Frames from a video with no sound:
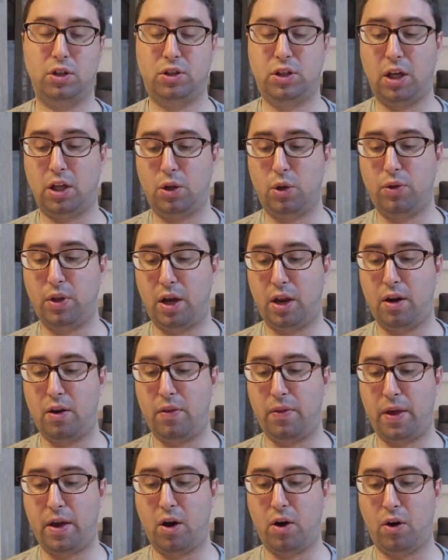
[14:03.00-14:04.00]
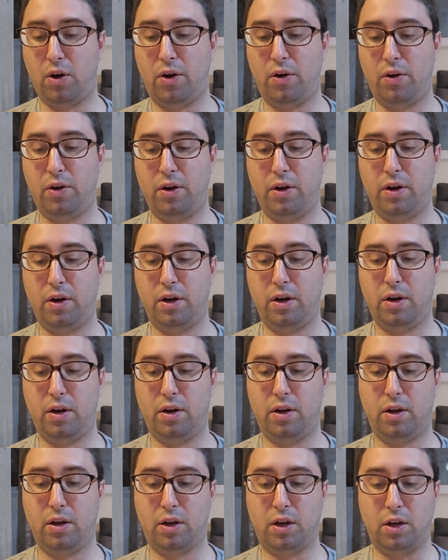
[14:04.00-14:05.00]
to tell you that they are
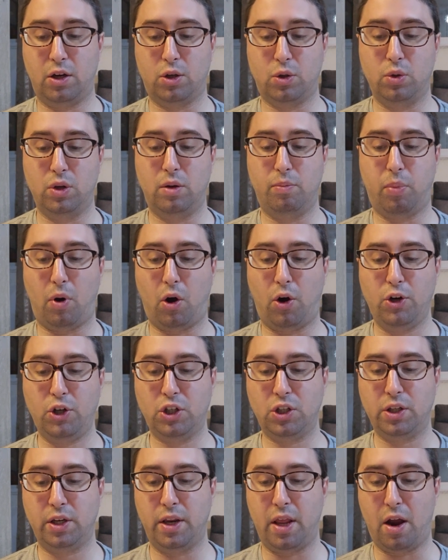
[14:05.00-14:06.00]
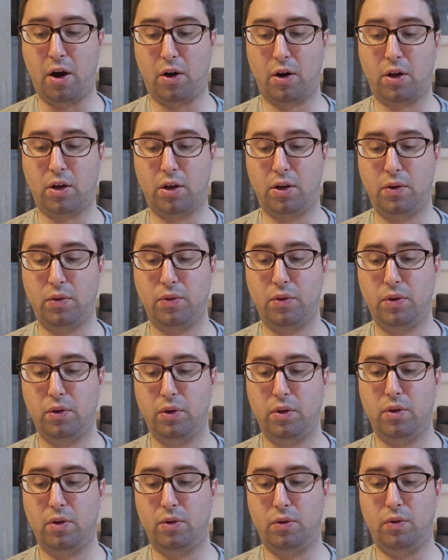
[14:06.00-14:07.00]
included partially in Erchin,
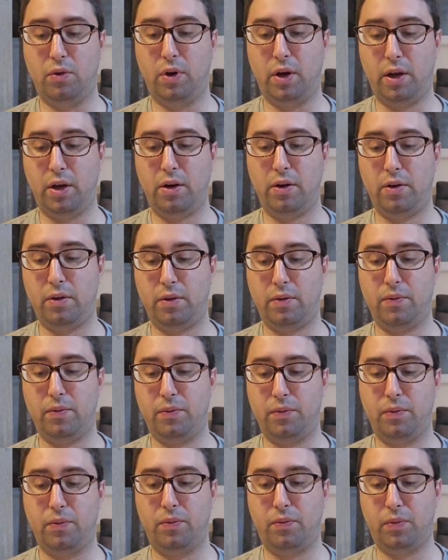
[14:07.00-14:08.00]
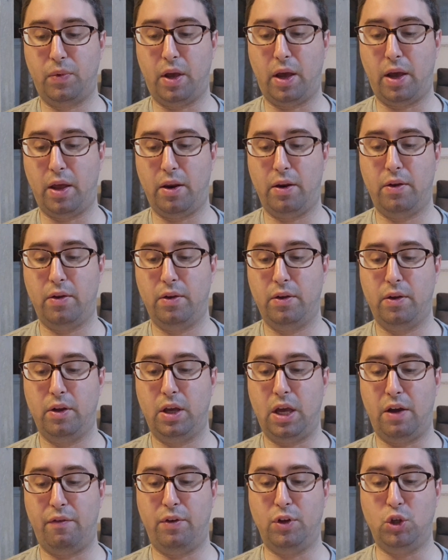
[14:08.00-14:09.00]
right? That
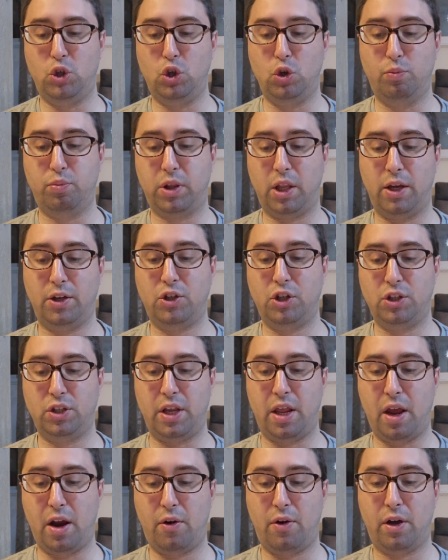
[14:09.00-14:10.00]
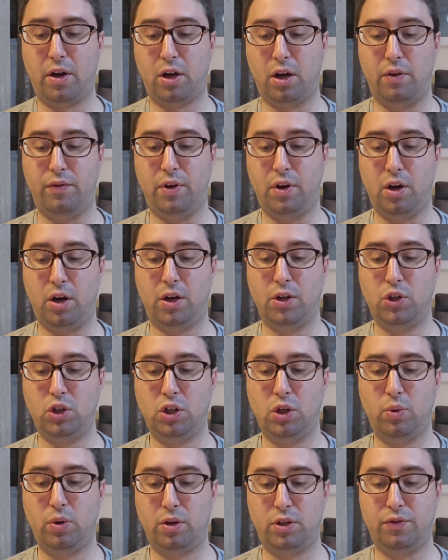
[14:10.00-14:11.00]
if a Jew pledges the erech of a
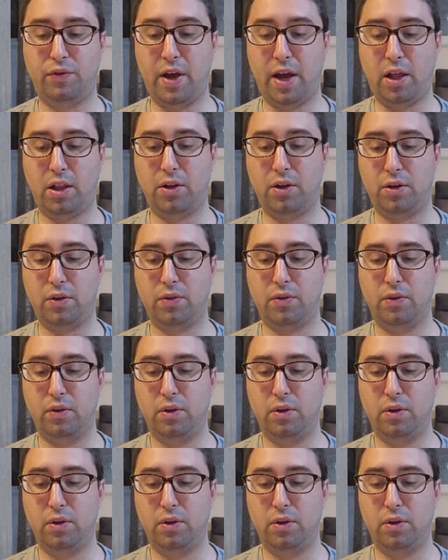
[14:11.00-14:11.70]
non-Jew, it's valid.